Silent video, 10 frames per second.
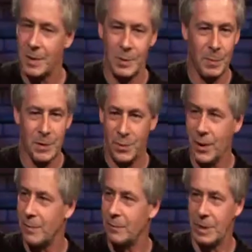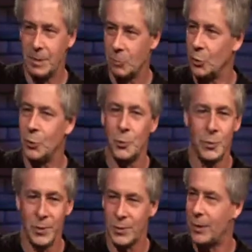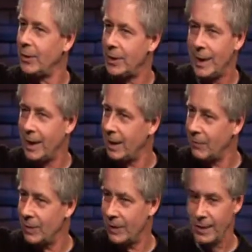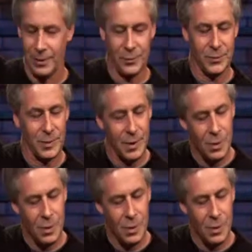It's been done in the blues, it's Steely Dan, everything else.